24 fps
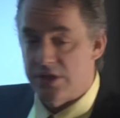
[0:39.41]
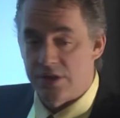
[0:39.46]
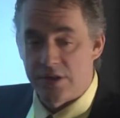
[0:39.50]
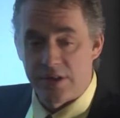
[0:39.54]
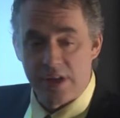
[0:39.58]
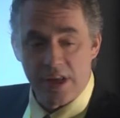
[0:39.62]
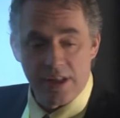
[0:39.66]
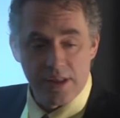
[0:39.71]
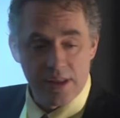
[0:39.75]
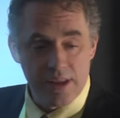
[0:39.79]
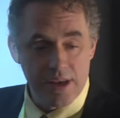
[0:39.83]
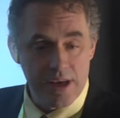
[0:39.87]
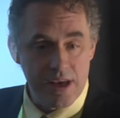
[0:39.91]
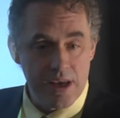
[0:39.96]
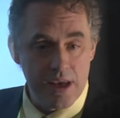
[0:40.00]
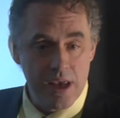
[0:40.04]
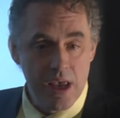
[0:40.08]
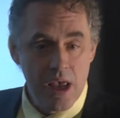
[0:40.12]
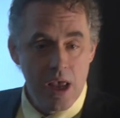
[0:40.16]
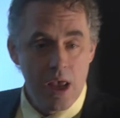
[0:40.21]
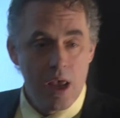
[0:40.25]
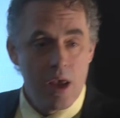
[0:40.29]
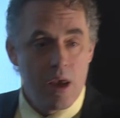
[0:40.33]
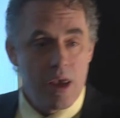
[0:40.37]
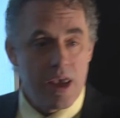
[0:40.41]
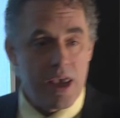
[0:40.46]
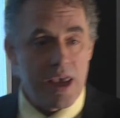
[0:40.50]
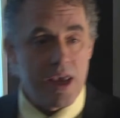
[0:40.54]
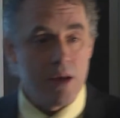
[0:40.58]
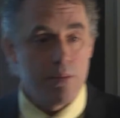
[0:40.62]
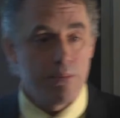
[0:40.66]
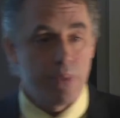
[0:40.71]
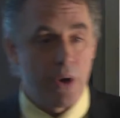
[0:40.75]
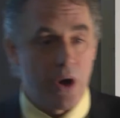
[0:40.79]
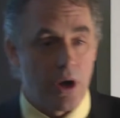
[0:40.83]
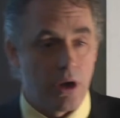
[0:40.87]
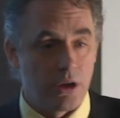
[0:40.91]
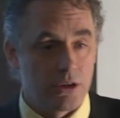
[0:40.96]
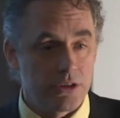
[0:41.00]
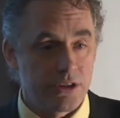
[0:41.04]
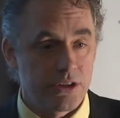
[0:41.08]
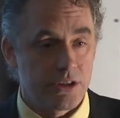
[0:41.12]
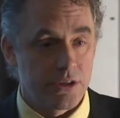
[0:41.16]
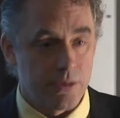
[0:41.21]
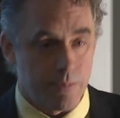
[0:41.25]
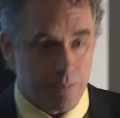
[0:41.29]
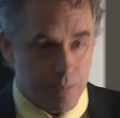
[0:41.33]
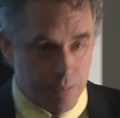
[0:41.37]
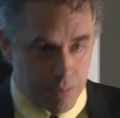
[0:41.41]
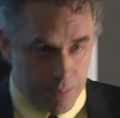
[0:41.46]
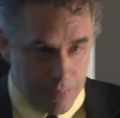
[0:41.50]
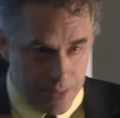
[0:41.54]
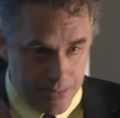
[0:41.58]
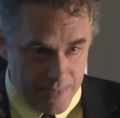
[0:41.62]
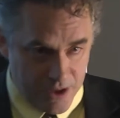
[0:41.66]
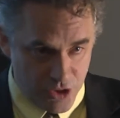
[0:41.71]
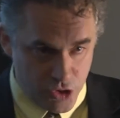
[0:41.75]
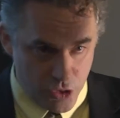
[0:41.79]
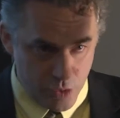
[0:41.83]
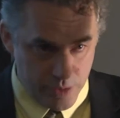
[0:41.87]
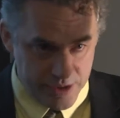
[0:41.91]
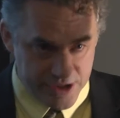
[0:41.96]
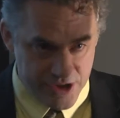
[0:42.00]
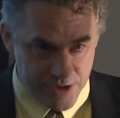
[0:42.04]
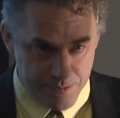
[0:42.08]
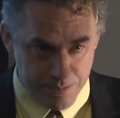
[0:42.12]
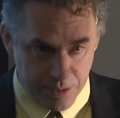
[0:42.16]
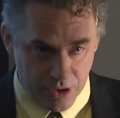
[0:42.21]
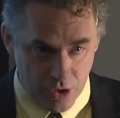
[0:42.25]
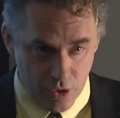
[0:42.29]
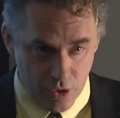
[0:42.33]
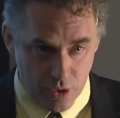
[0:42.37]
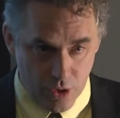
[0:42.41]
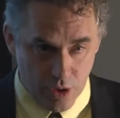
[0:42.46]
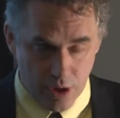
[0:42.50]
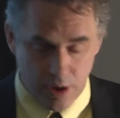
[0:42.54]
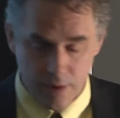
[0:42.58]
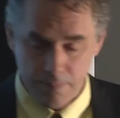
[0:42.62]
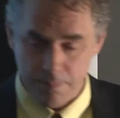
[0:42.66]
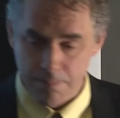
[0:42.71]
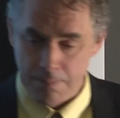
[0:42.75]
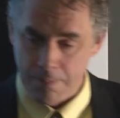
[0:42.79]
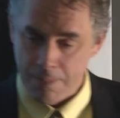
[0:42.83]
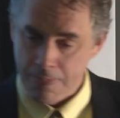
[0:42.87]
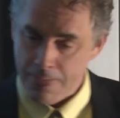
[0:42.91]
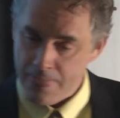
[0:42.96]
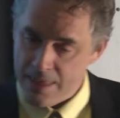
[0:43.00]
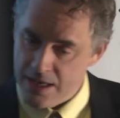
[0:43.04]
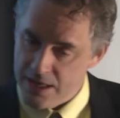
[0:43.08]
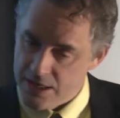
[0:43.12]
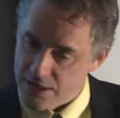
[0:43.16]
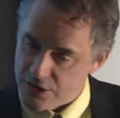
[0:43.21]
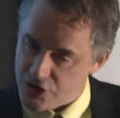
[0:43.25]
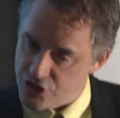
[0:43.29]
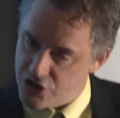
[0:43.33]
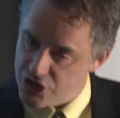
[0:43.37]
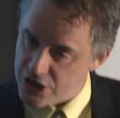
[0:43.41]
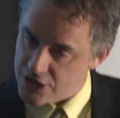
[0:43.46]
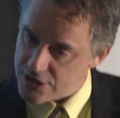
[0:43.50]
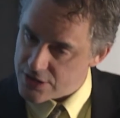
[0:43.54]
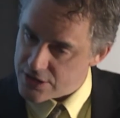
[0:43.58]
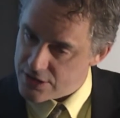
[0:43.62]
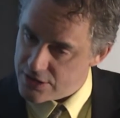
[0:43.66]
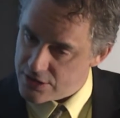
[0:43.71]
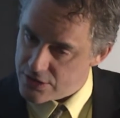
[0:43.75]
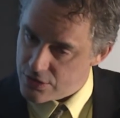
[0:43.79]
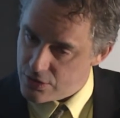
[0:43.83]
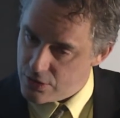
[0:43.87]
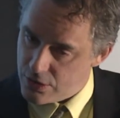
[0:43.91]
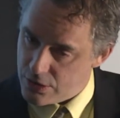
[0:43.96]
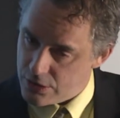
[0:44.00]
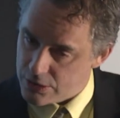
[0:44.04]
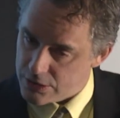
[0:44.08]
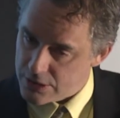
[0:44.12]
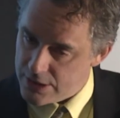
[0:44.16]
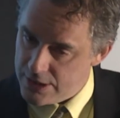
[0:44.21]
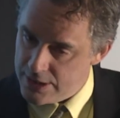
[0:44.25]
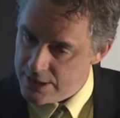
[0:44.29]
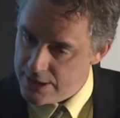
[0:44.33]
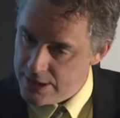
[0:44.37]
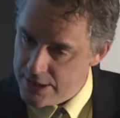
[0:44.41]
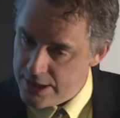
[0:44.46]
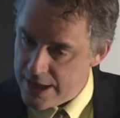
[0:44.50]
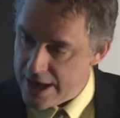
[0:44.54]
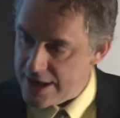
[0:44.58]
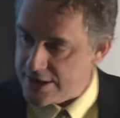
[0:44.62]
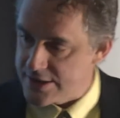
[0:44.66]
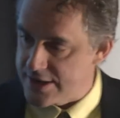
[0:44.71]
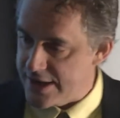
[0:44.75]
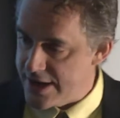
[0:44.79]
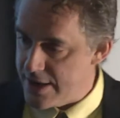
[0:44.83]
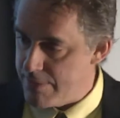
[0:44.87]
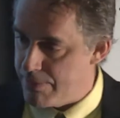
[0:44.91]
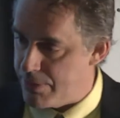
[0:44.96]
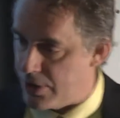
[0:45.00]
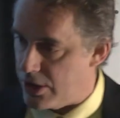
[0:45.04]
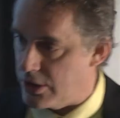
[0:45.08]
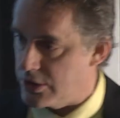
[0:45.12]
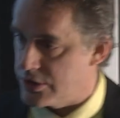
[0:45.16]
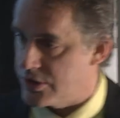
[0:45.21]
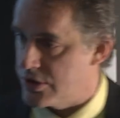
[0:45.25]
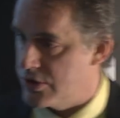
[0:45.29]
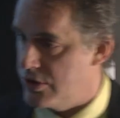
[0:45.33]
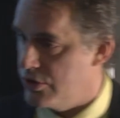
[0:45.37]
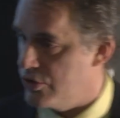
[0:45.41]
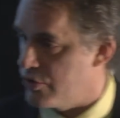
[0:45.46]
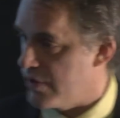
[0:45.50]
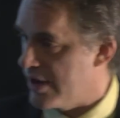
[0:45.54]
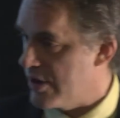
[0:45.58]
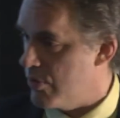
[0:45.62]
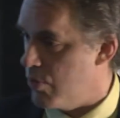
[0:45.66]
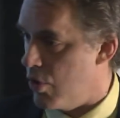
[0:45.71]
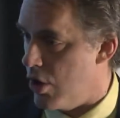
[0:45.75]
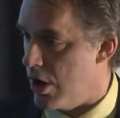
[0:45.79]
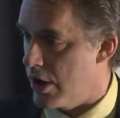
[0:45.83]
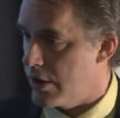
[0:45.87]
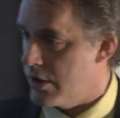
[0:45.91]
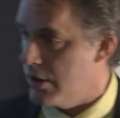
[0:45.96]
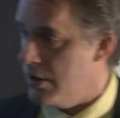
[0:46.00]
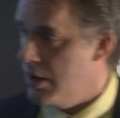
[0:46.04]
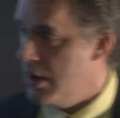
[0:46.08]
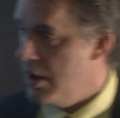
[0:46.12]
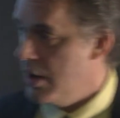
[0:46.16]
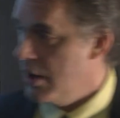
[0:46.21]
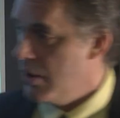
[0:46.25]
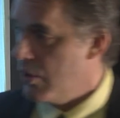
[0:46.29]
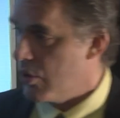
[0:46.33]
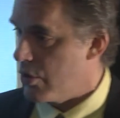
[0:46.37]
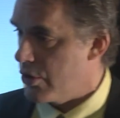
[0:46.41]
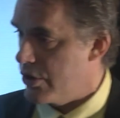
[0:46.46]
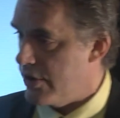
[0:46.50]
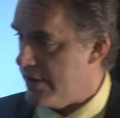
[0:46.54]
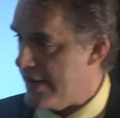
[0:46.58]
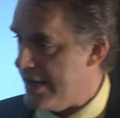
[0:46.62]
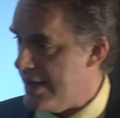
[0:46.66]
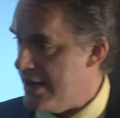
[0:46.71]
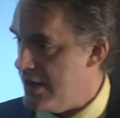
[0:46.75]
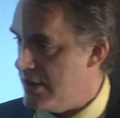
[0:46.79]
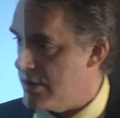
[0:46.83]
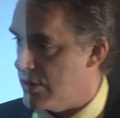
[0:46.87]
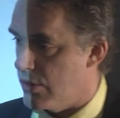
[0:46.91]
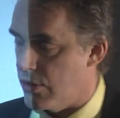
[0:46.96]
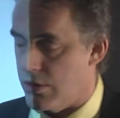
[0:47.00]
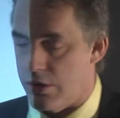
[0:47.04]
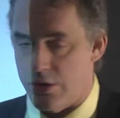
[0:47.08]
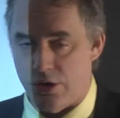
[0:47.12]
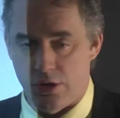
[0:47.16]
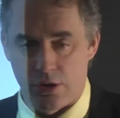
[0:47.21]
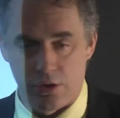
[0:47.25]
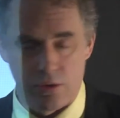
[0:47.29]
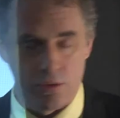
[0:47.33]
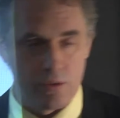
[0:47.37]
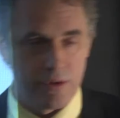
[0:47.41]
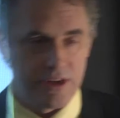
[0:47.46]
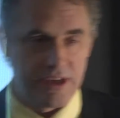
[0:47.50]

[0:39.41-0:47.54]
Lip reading: is that the impulse to explore is just as old as the impulse to drink water, or to eat, or to